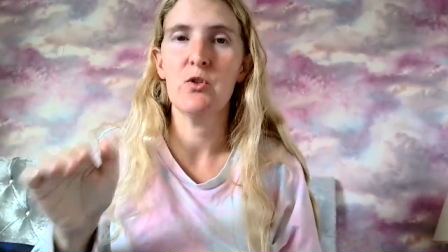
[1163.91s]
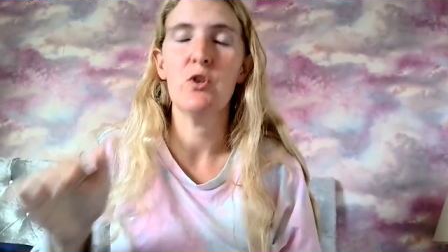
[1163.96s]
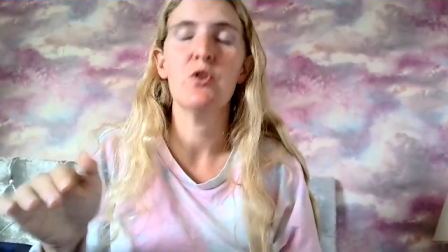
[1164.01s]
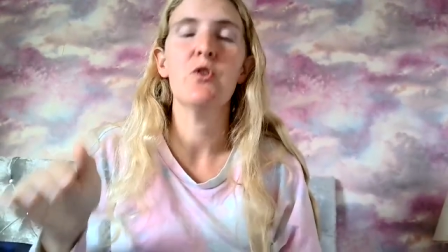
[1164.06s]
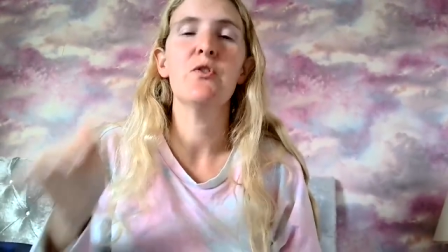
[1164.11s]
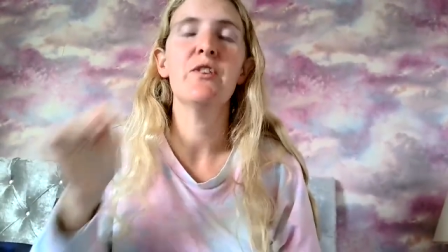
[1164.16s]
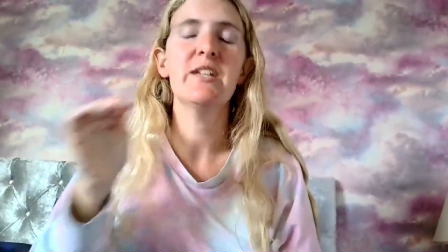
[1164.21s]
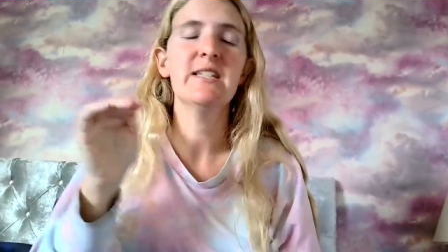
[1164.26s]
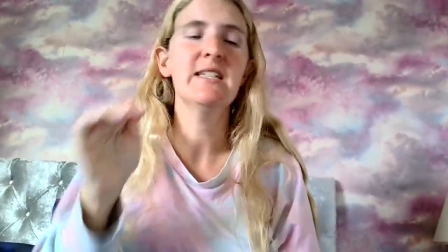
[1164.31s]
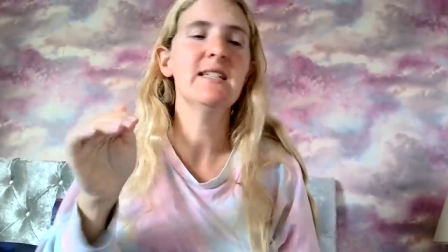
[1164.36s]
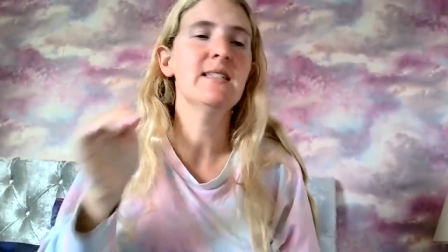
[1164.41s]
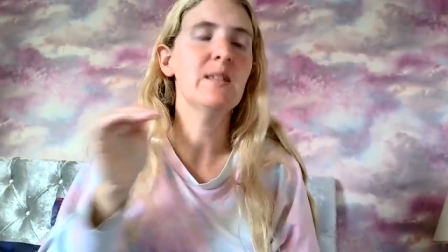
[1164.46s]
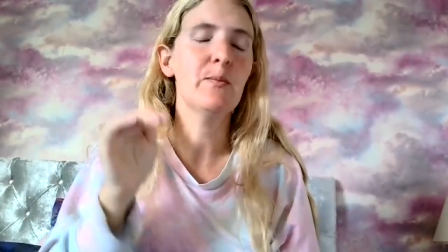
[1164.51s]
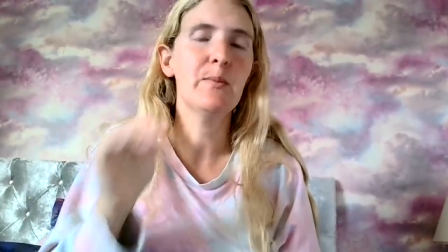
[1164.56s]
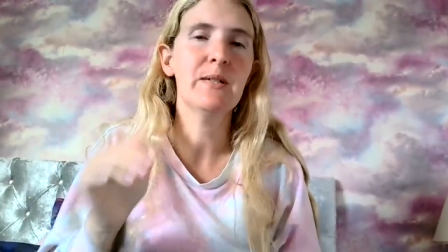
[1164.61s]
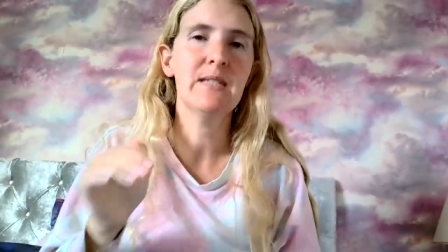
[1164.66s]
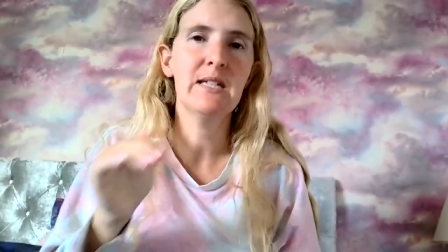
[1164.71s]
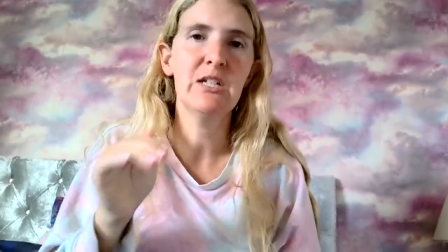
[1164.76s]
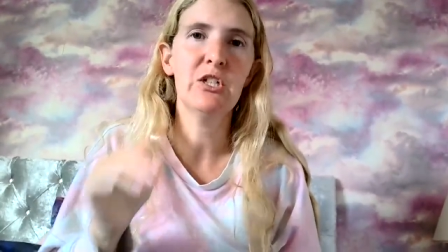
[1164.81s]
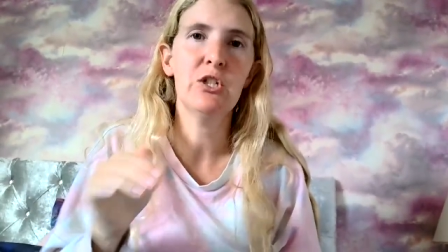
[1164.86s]
You know, this is the
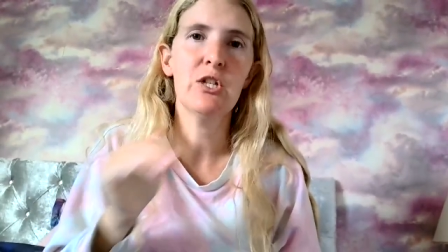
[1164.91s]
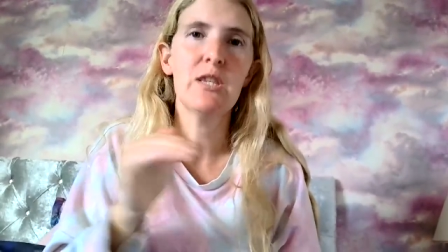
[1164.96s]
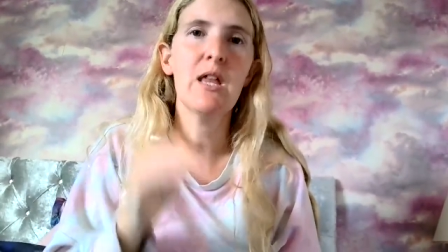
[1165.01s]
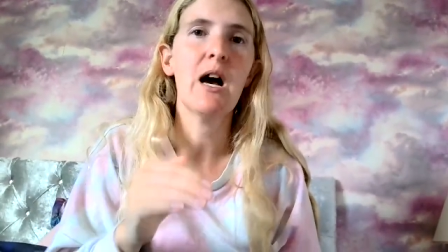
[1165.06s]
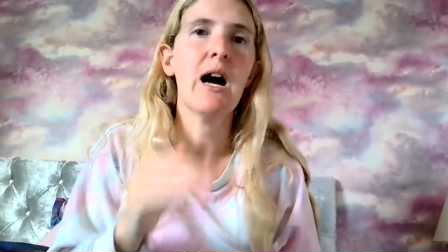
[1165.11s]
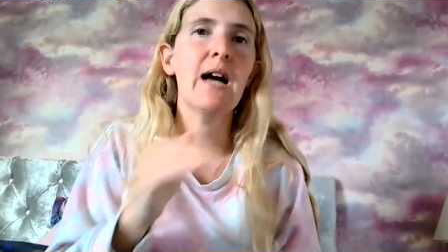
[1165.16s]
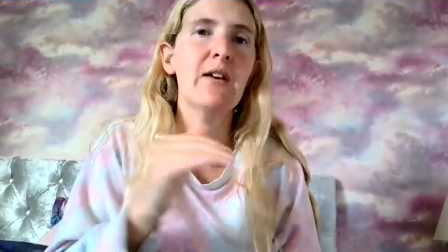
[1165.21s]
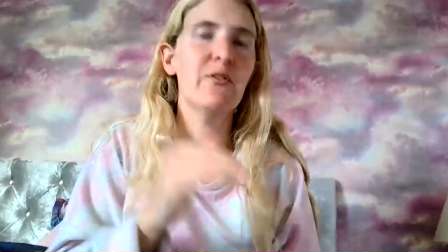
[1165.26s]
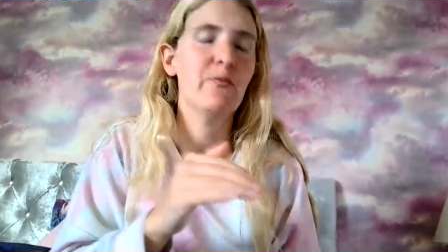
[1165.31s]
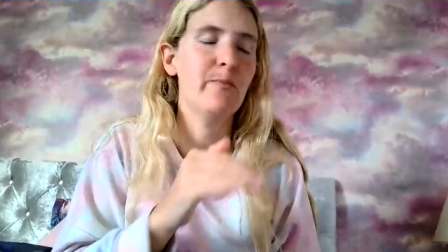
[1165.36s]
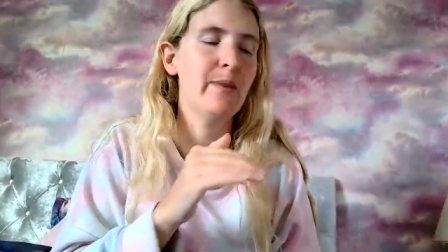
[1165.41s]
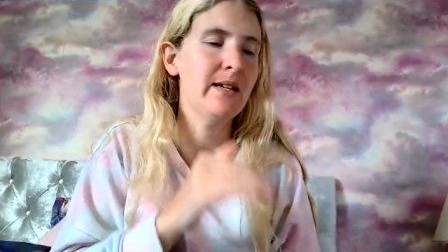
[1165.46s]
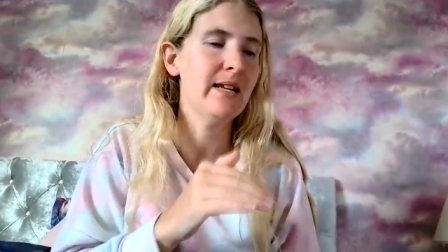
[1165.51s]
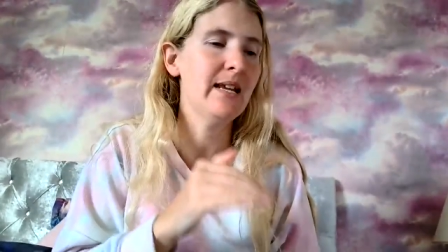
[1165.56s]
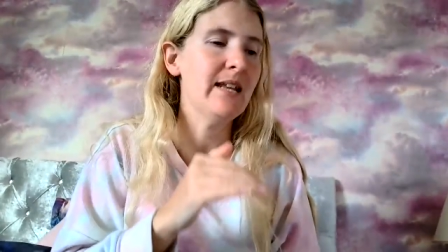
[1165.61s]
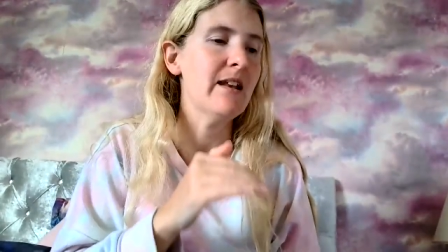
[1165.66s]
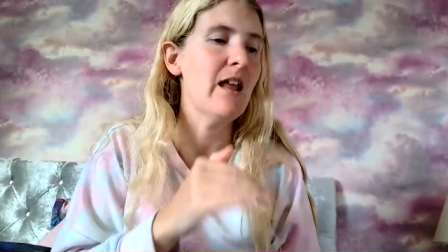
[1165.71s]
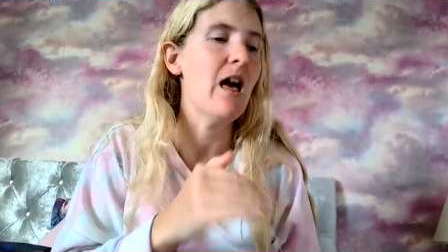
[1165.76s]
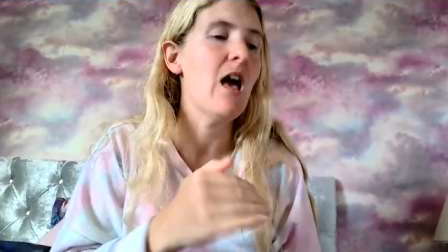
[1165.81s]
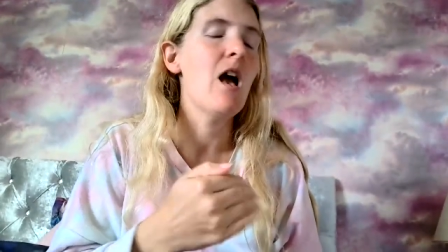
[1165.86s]
position that I've been
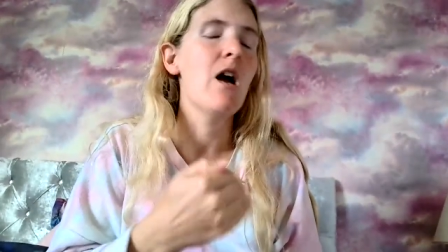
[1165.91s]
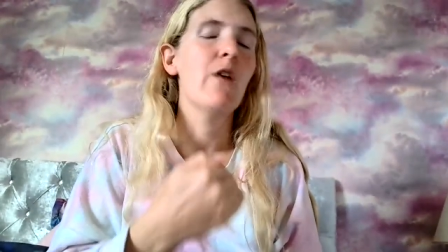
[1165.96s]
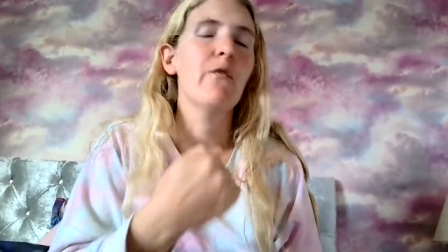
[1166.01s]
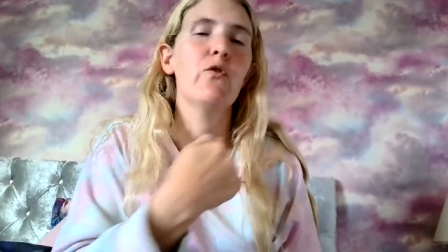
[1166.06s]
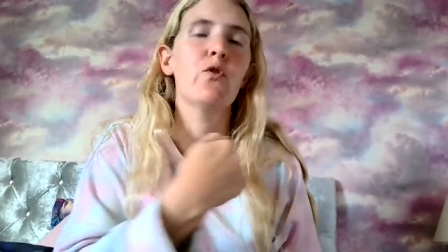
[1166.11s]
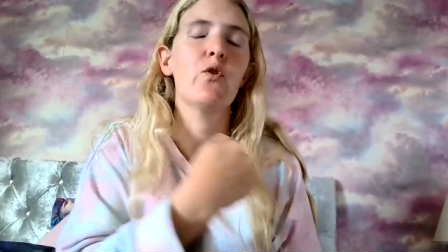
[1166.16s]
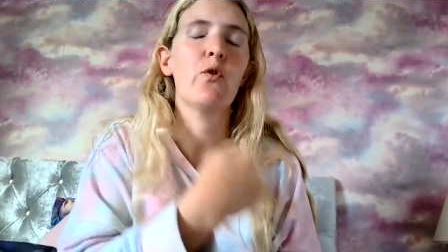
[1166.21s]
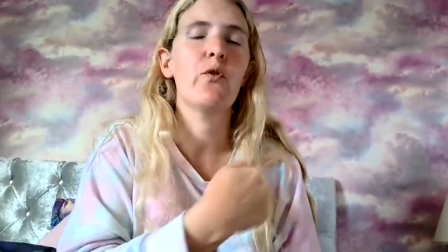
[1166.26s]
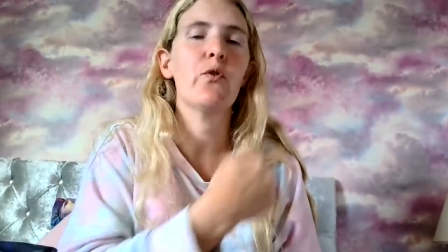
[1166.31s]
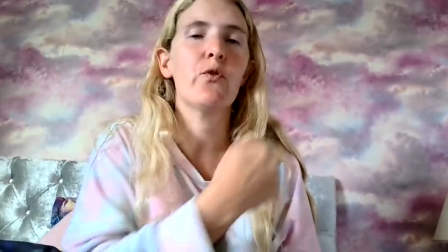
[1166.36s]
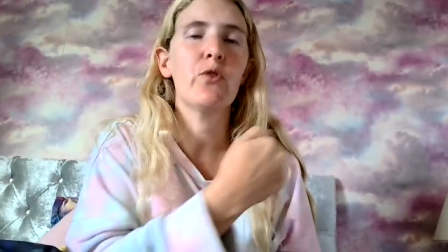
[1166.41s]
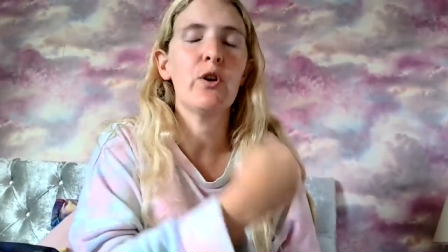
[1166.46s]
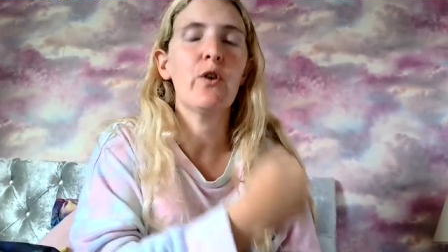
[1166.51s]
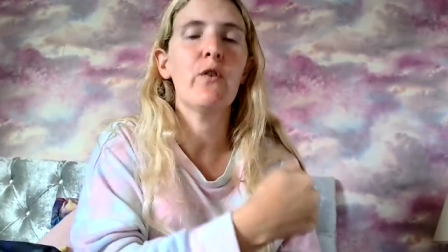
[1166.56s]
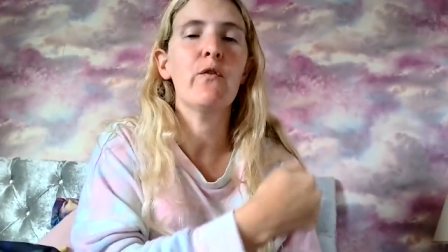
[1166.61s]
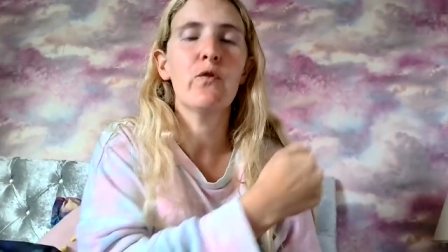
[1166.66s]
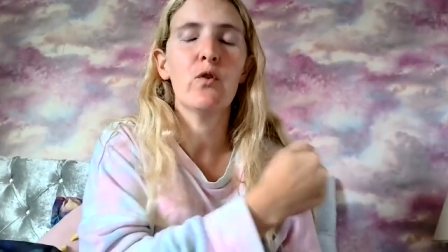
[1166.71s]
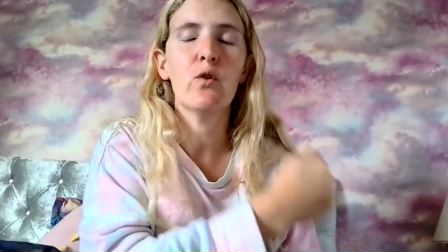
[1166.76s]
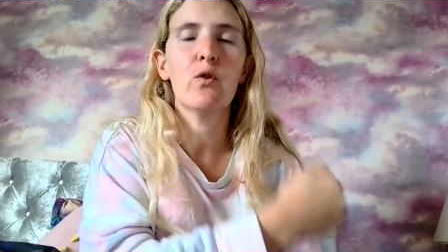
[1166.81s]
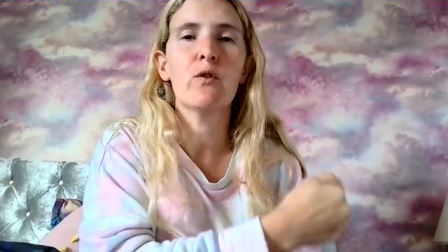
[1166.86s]
in for three or
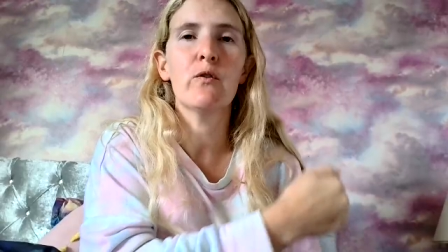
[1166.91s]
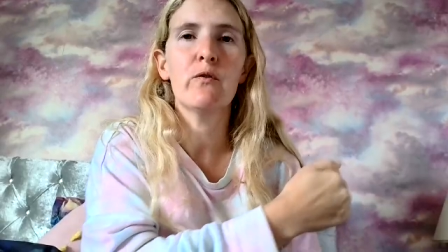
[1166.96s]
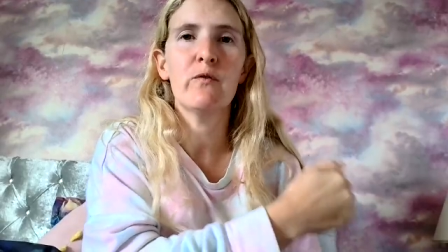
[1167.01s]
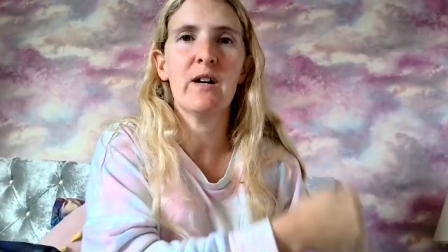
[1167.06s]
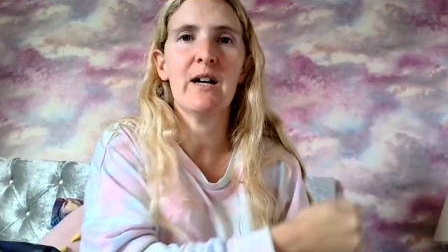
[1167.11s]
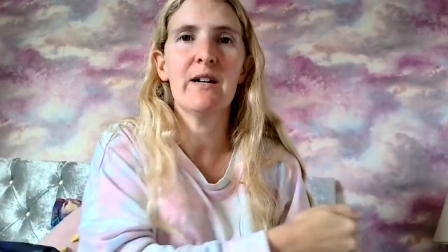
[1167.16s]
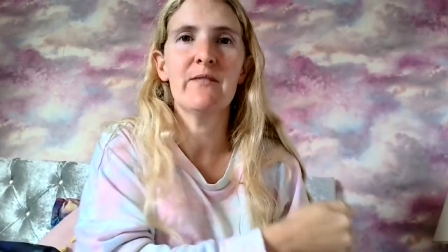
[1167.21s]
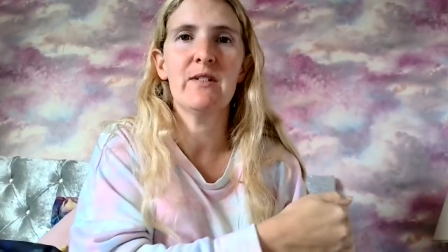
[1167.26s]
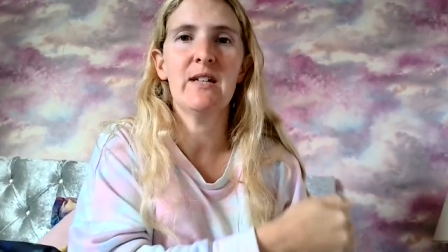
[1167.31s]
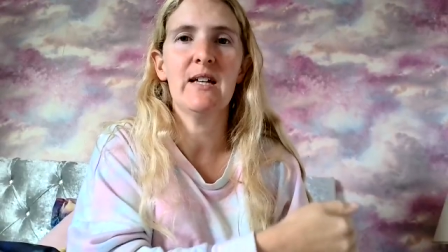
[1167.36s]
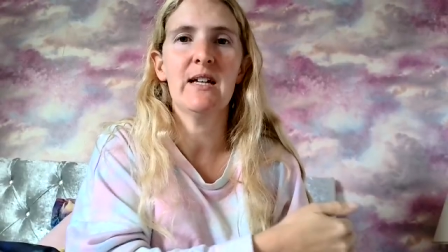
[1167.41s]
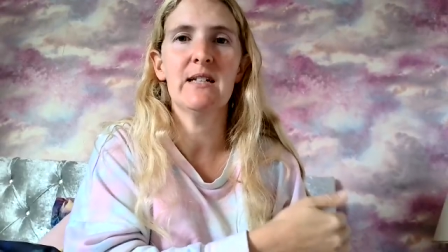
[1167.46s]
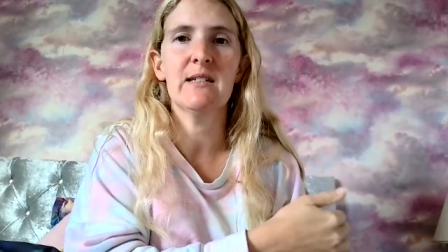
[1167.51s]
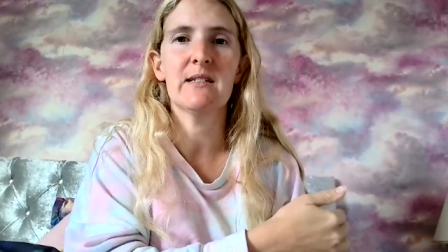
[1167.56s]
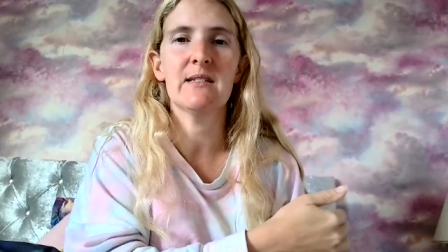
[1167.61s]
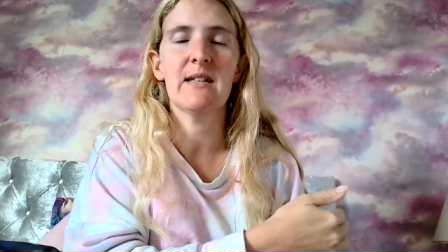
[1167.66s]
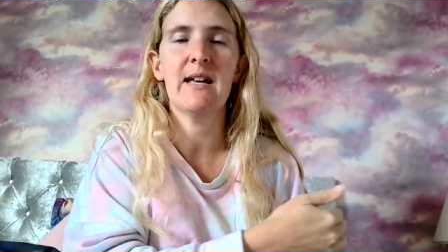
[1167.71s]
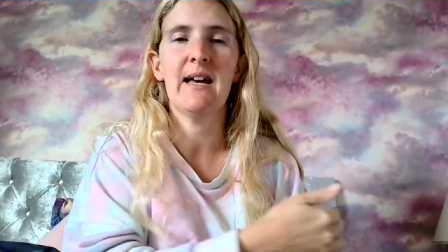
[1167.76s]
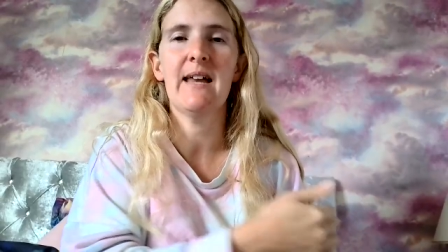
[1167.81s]
four or five years.